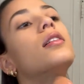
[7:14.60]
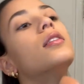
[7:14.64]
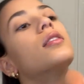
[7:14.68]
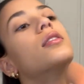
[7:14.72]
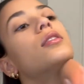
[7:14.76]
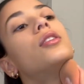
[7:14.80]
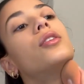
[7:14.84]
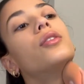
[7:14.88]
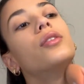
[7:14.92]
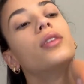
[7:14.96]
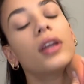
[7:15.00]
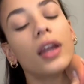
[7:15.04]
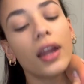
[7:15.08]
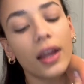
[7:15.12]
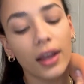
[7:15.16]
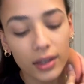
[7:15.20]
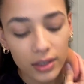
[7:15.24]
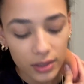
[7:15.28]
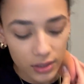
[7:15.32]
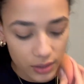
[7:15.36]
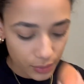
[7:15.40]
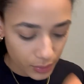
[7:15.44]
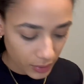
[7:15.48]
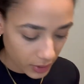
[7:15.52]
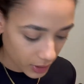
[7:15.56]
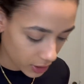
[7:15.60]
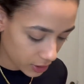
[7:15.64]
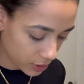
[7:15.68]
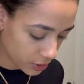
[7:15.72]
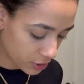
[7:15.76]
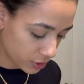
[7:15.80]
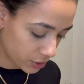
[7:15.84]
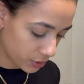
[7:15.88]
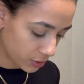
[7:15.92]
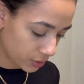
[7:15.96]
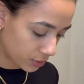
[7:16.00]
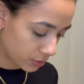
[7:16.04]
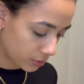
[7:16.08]
So next what I
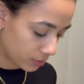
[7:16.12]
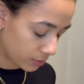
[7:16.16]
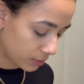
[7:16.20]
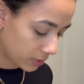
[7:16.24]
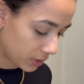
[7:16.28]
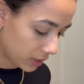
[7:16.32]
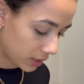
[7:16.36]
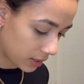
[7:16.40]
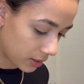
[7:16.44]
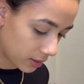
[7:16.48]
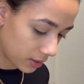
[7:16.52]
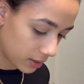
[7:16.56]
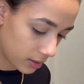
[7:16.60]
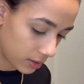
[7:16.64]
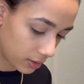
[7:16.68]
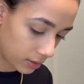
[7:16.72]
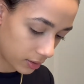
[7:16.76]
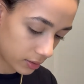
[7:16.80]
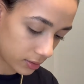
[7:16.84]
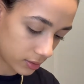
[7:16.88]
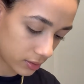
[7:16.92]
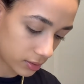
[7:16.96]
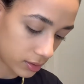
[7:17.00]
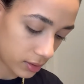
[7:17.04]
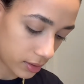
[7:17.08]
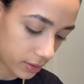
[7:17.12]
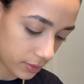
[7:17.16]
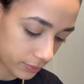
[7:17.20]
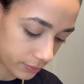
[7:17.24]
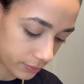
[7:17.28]
do is